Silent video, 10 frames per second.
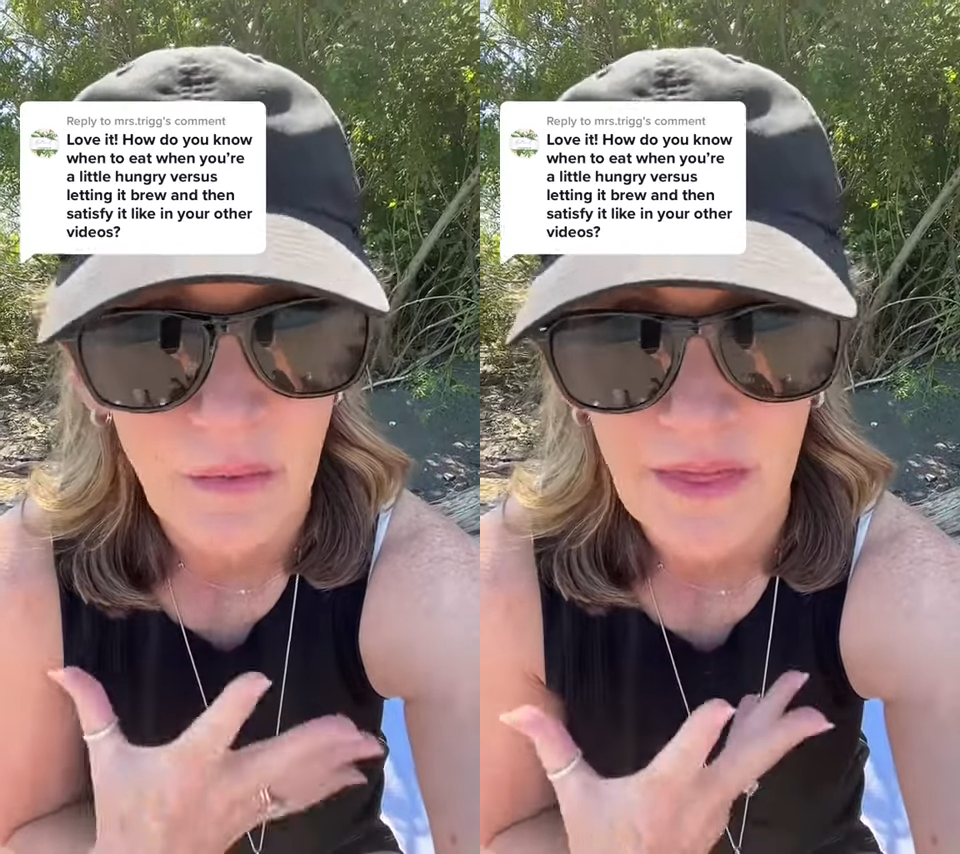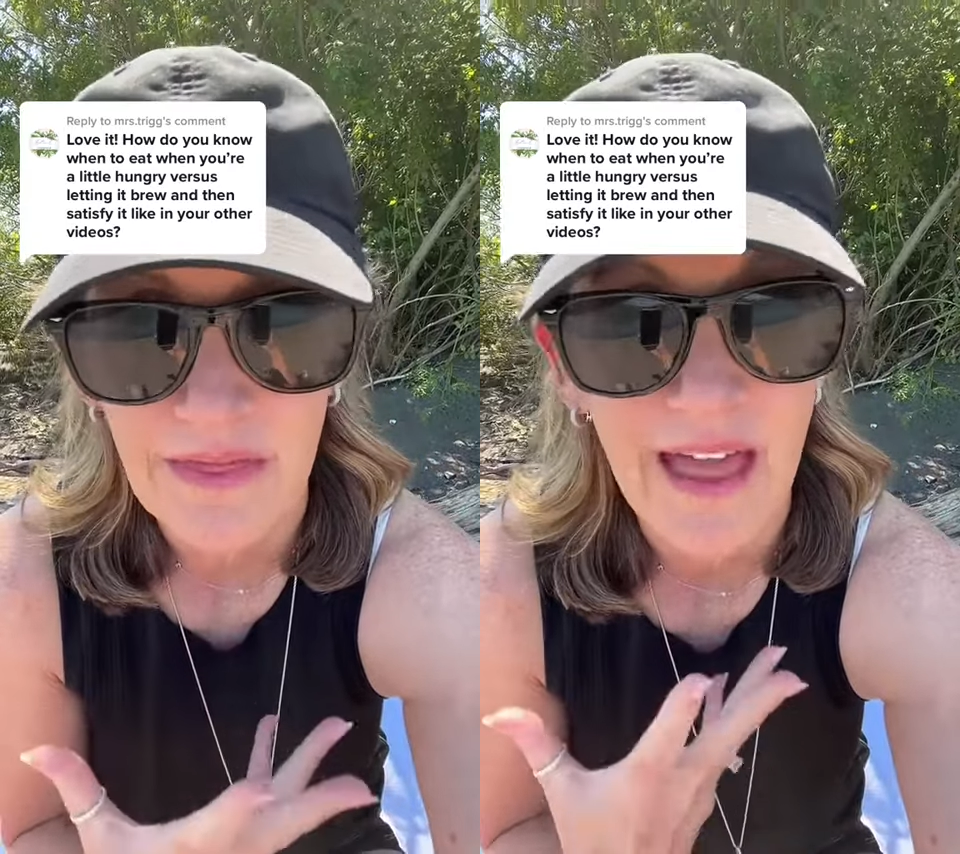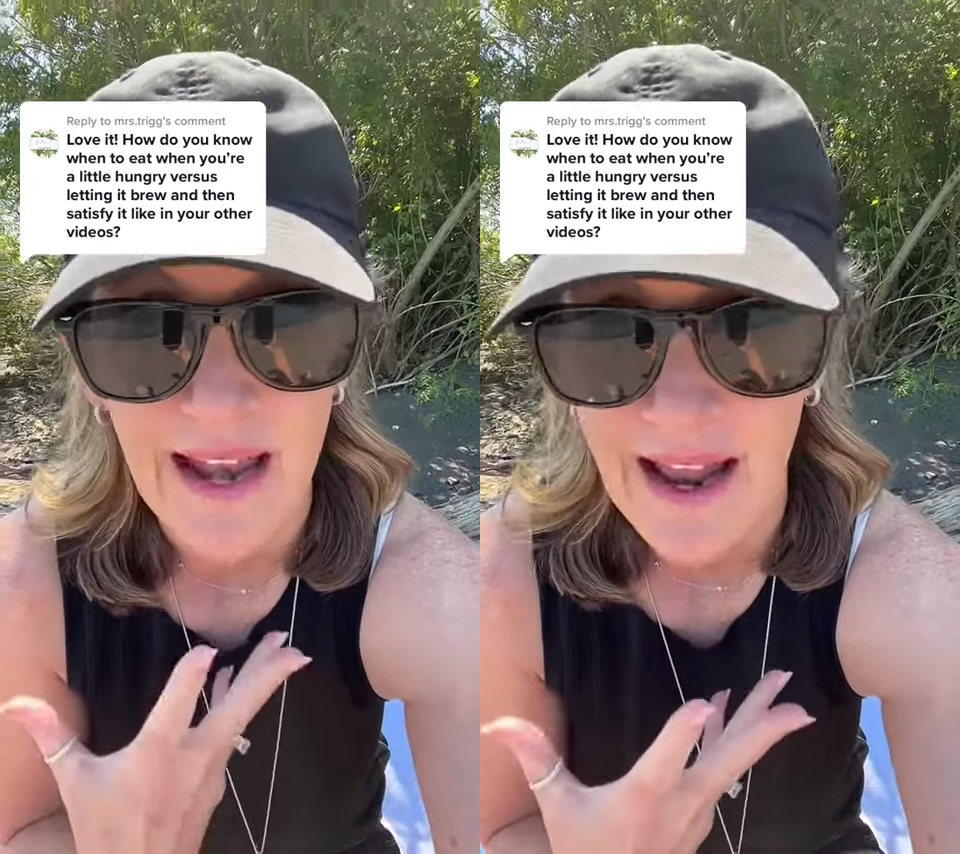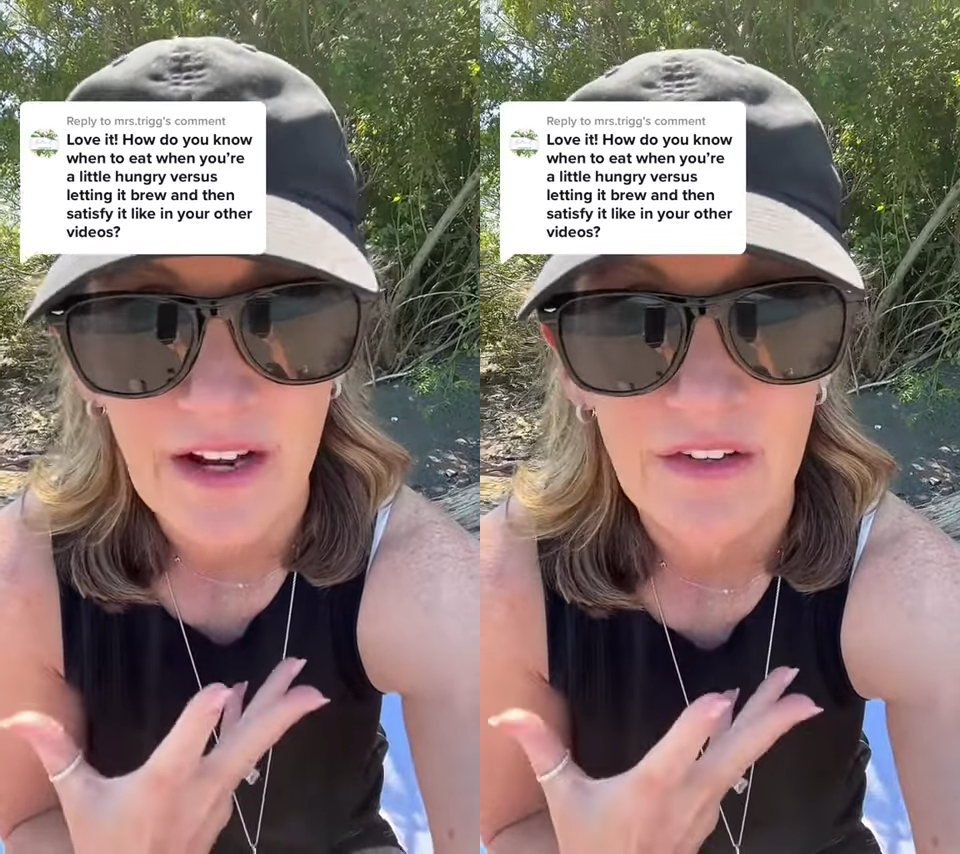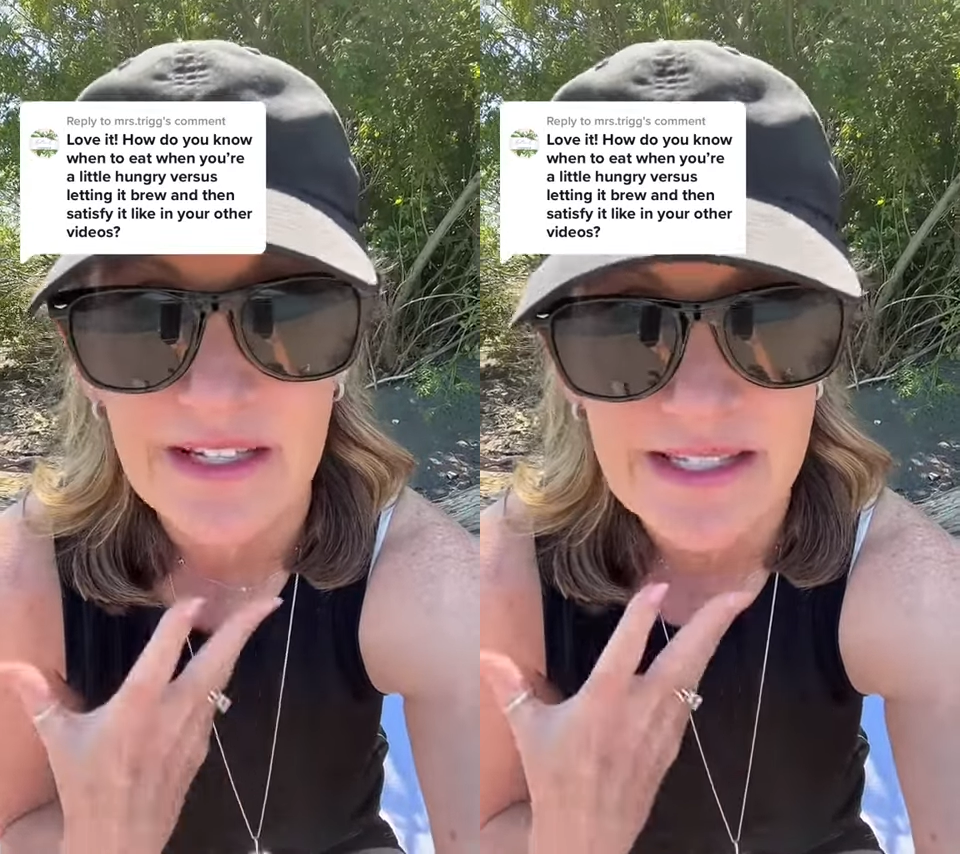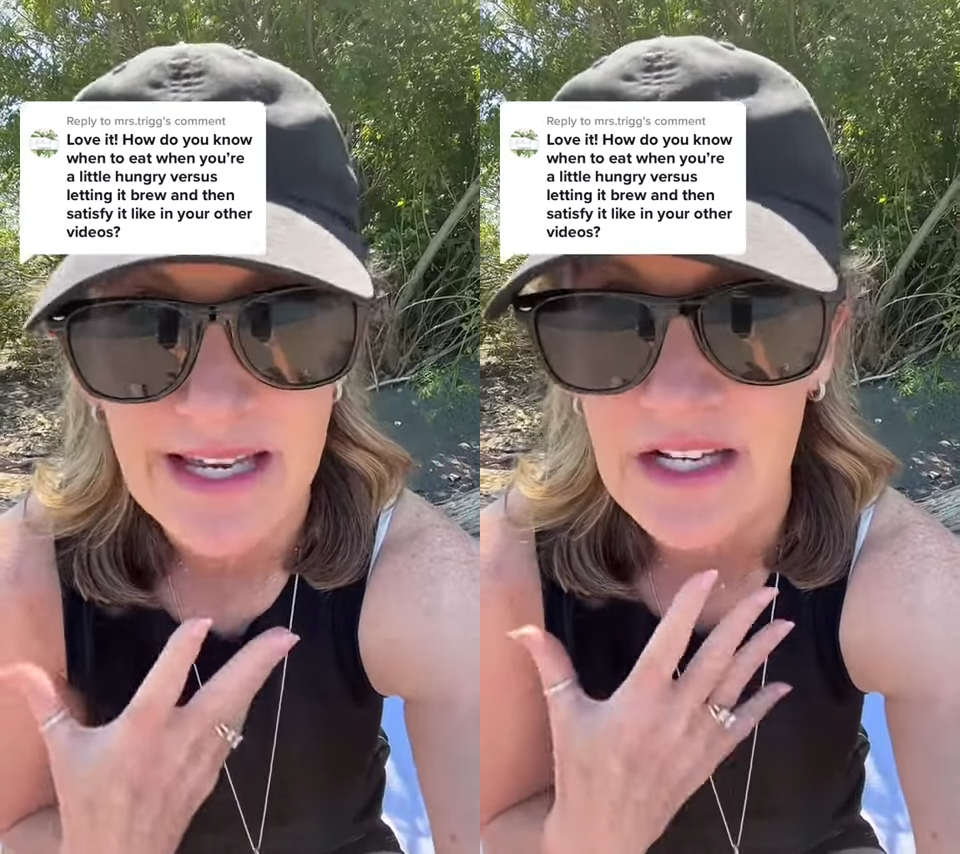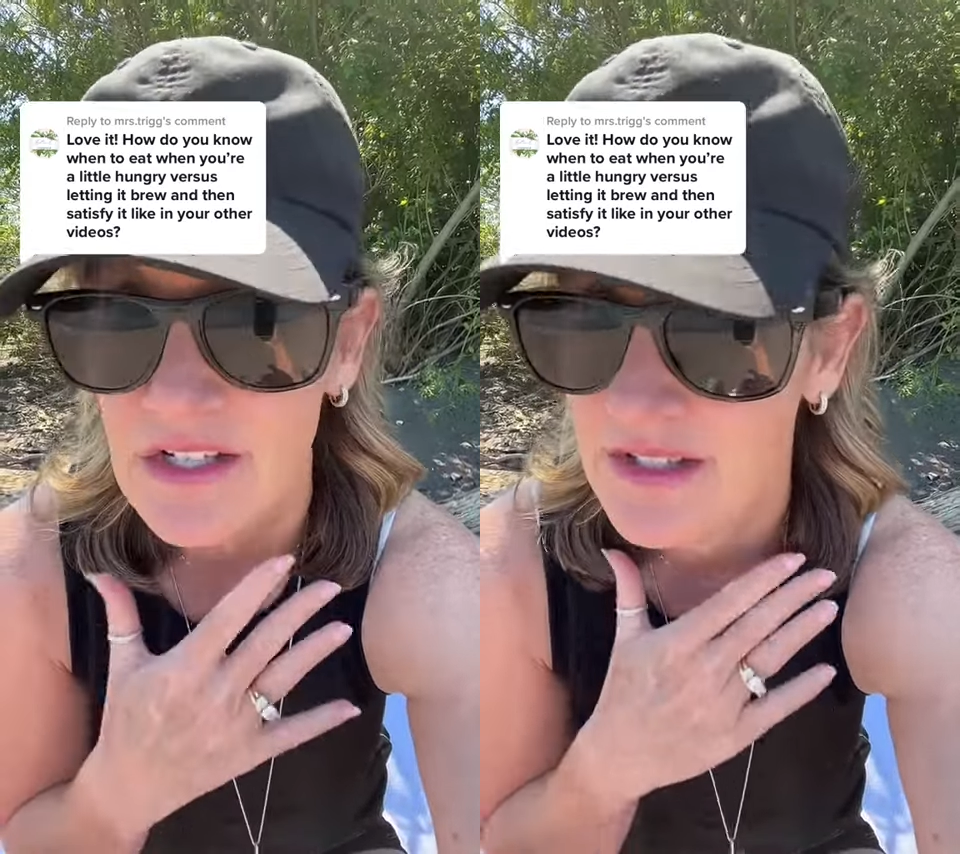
with that hangry stage.